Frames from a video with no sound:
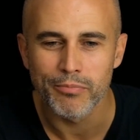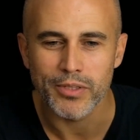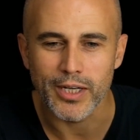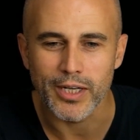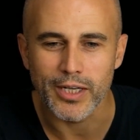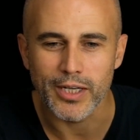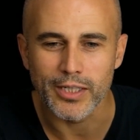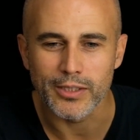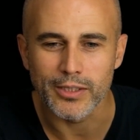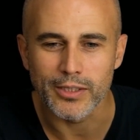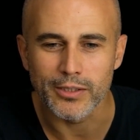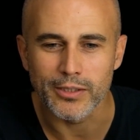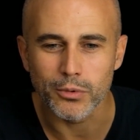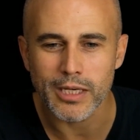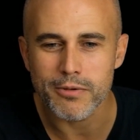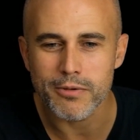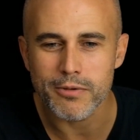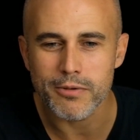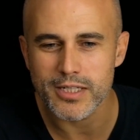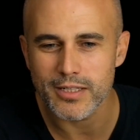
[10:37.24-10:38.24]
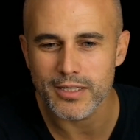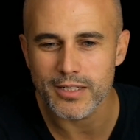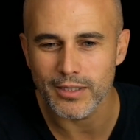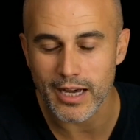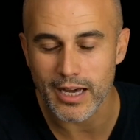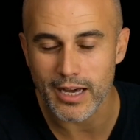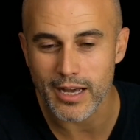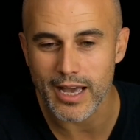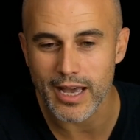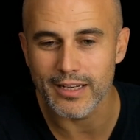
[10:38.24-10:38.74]

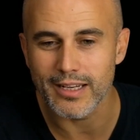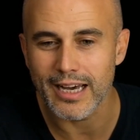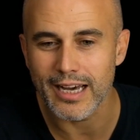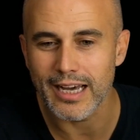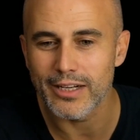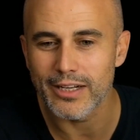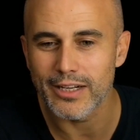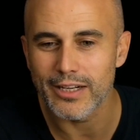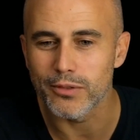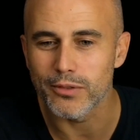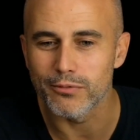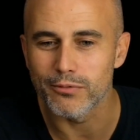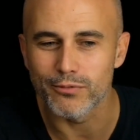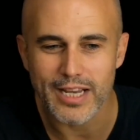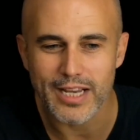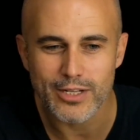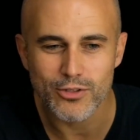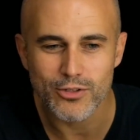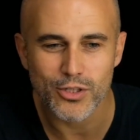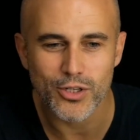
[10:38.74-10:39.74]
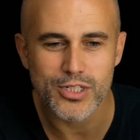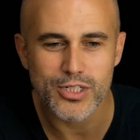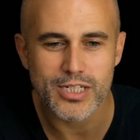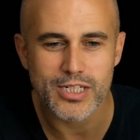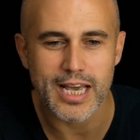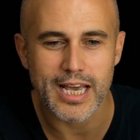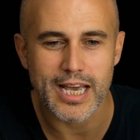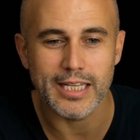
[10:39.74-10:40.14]
2,100 ventures,